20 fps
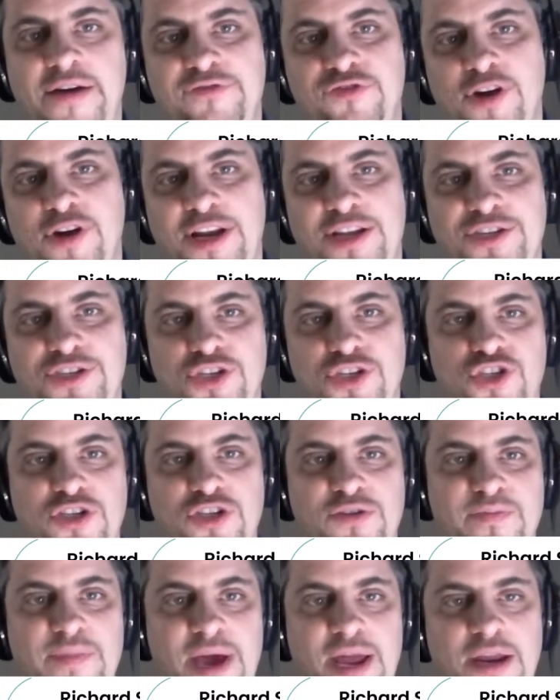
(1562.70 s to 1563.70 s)

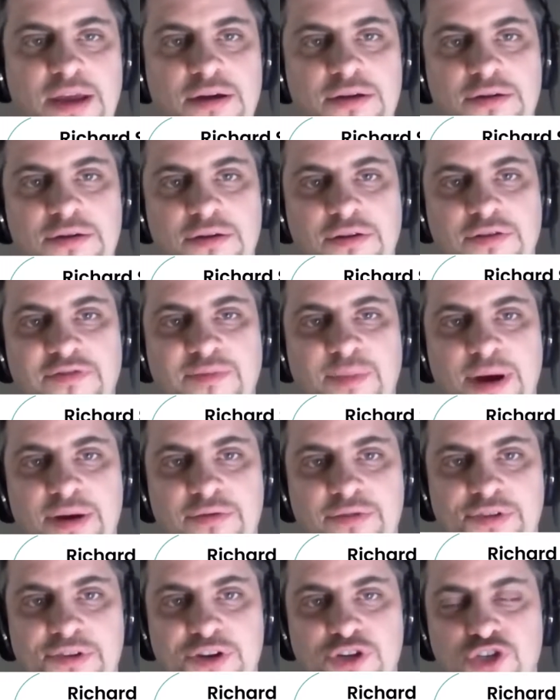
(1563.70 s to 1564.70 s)
transitioned many of my
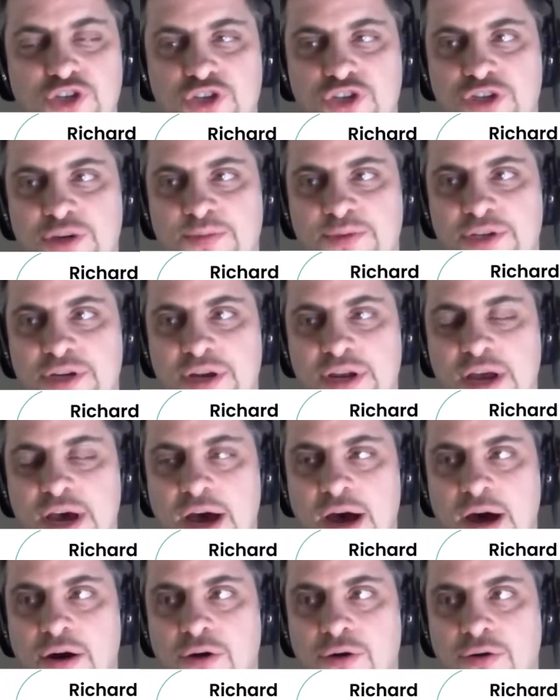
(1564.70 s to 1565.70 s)
relationships, and
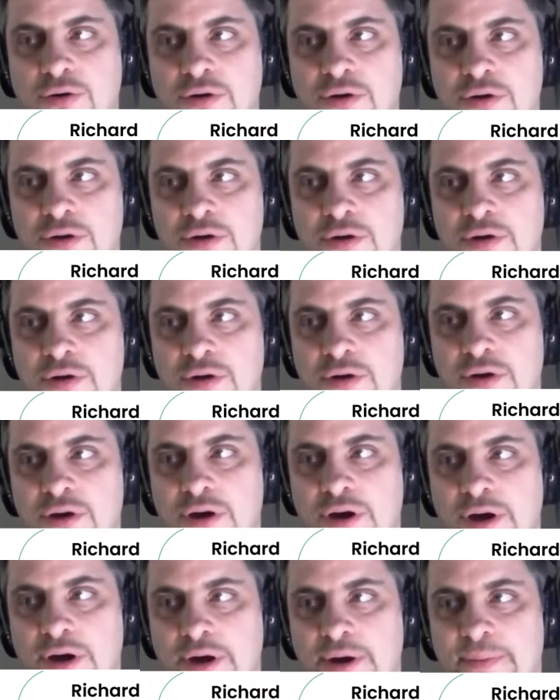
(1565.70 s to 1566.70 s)
now
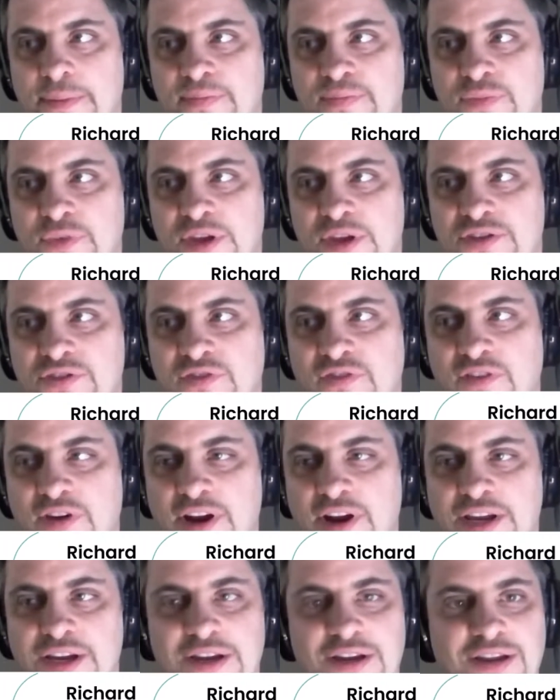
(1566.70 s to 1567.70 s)
it's
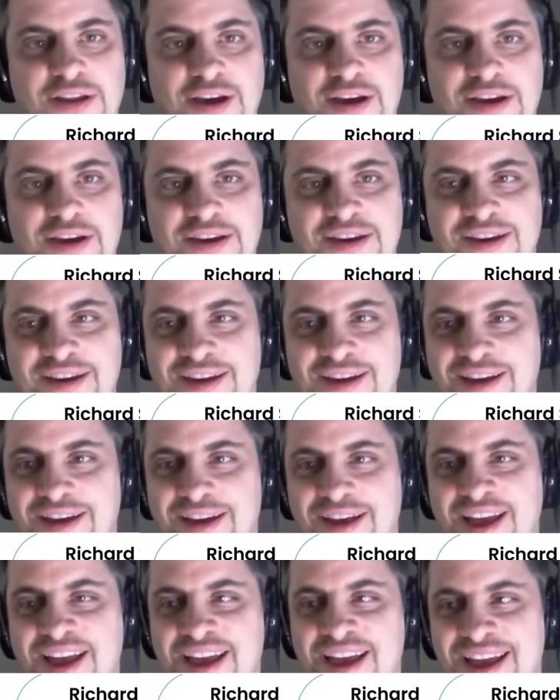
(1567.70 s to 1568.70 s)
funny. Like
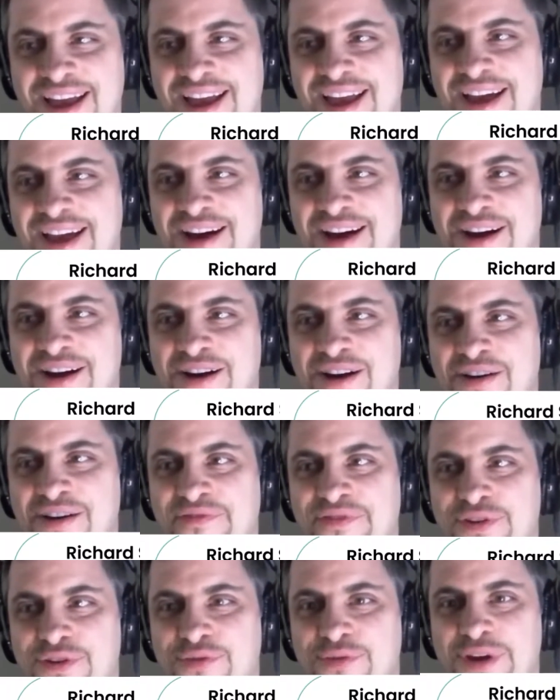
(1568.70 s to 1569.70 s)
a
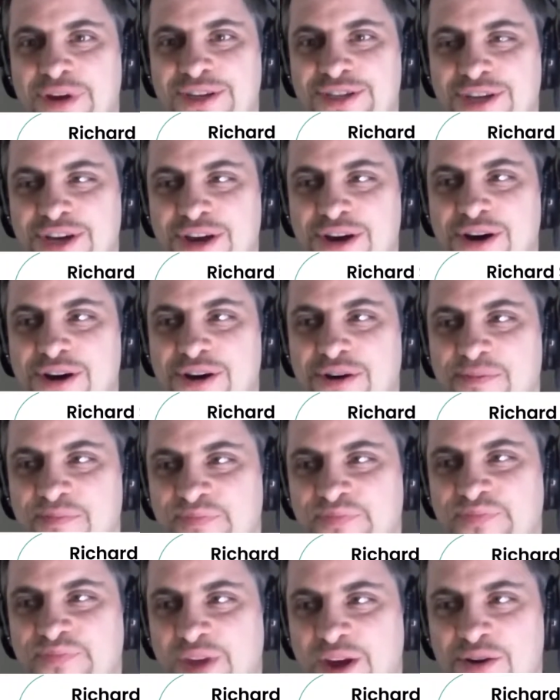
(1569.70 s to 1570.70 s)
few weeks ago,
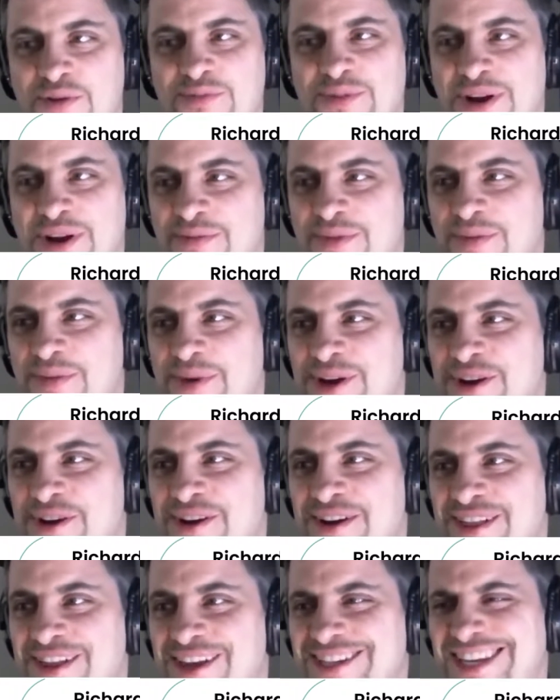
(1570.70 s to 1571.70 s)
I hope none of them are
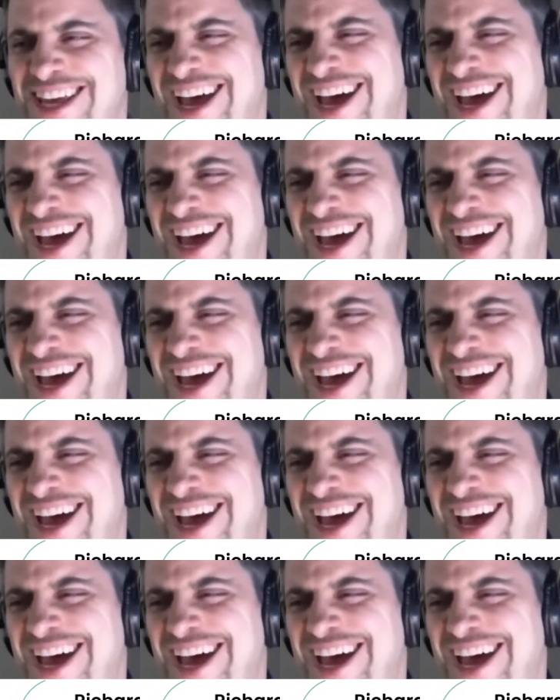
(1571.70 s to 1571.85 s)
hearing this.